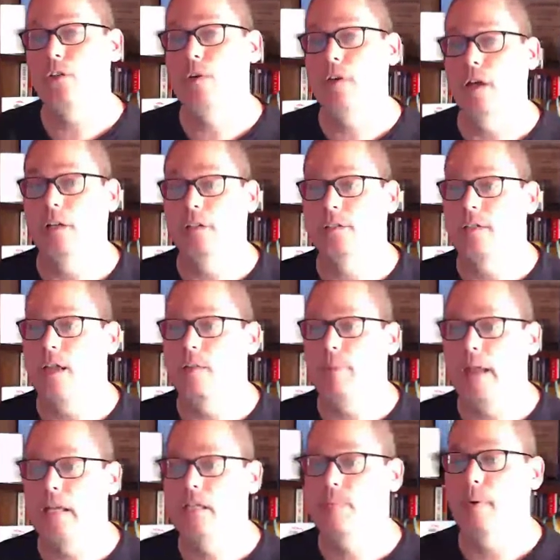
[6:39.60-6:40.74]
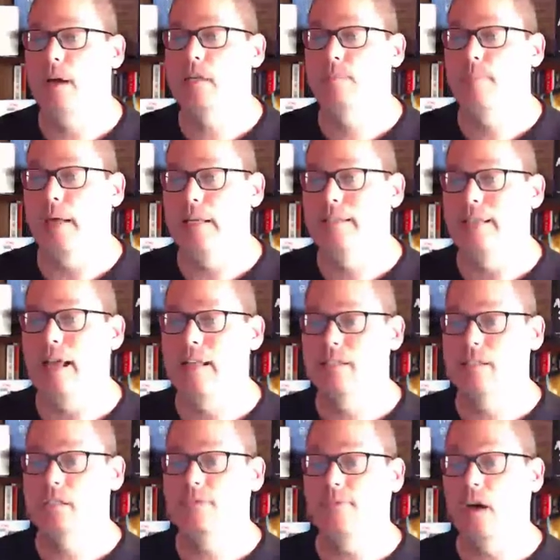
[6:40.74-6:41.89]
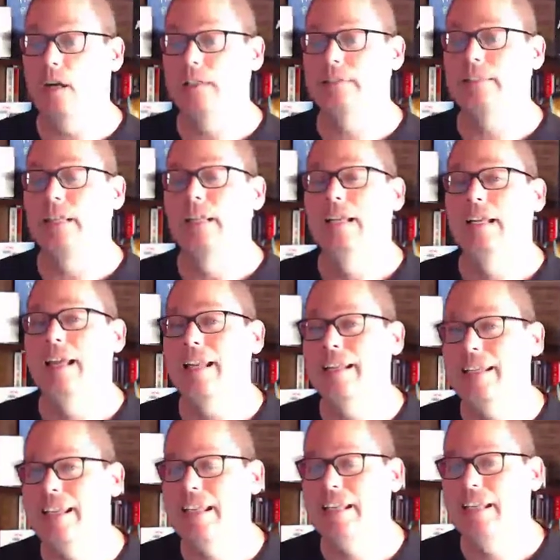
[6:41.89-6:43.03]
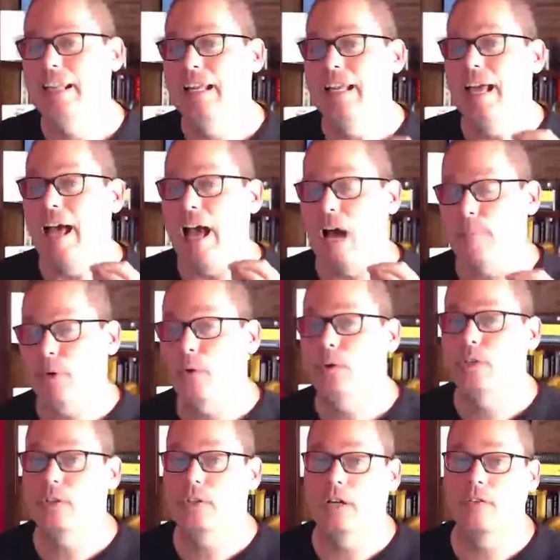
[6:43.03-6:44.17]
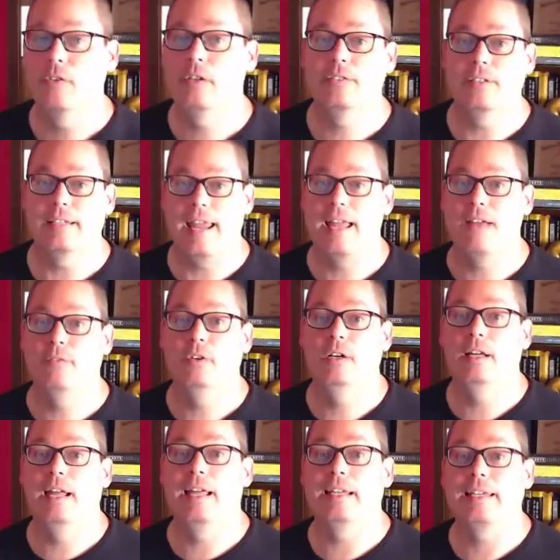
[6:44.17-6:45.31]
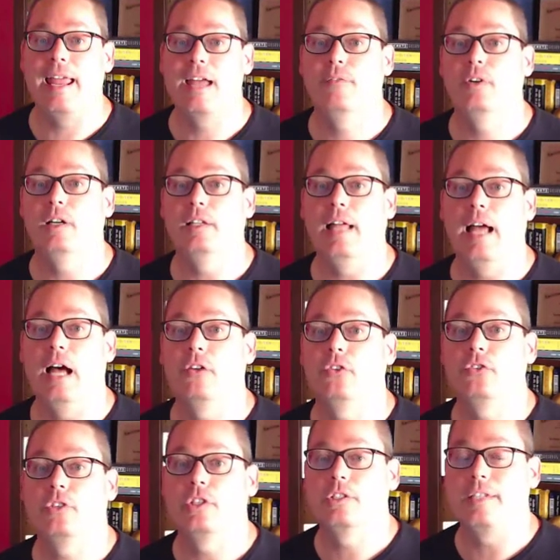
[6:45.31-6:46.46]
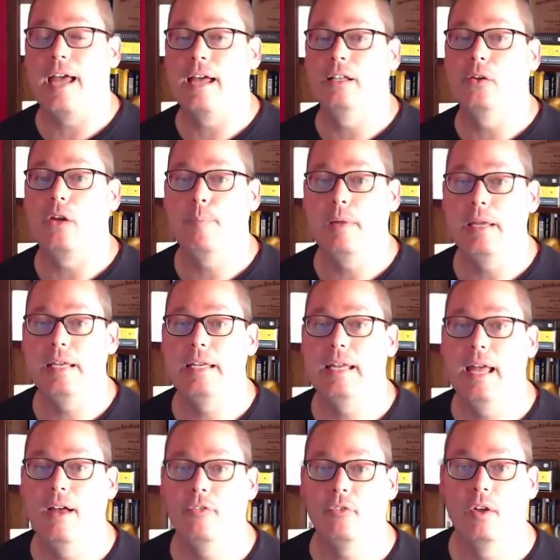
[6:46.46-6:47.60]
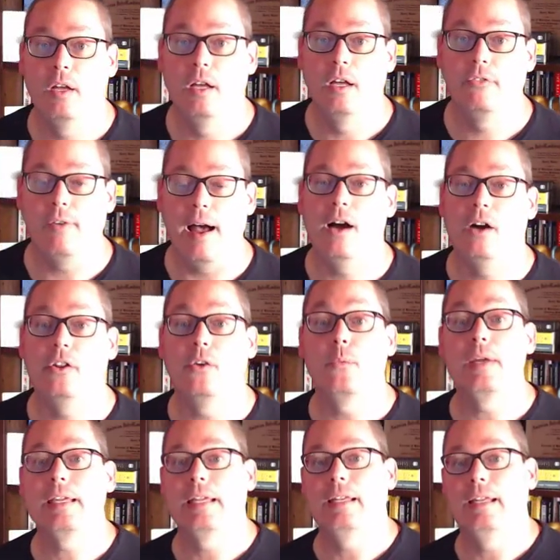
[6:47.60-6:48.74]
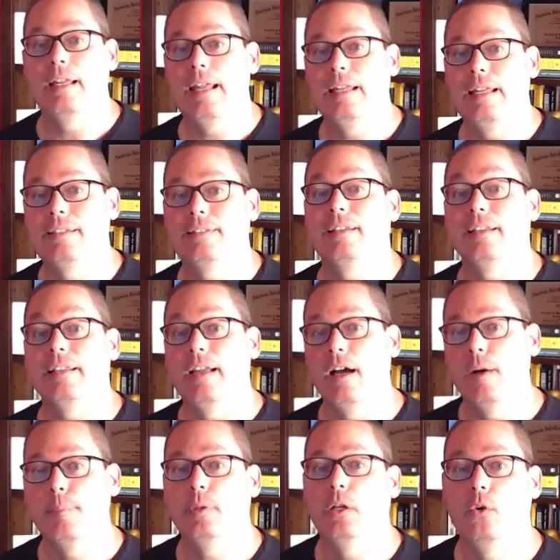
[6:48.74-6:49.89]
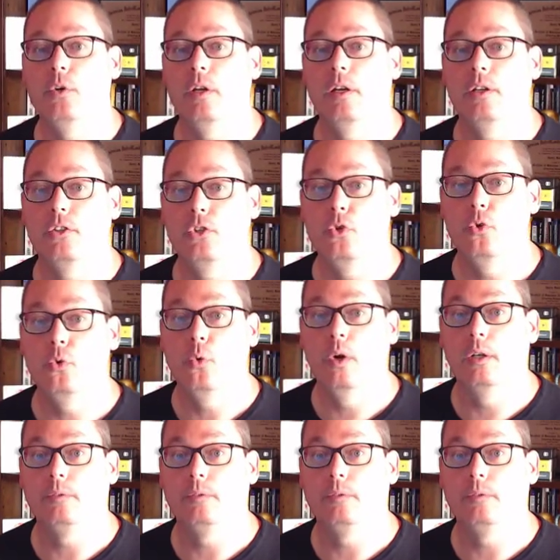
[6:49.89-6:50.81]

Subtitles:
need to understand page spreads, page sizes, fonts, and again, I'm going to cover this in Canva, and Canva allows us to just download a PDF file that we can instantly upload to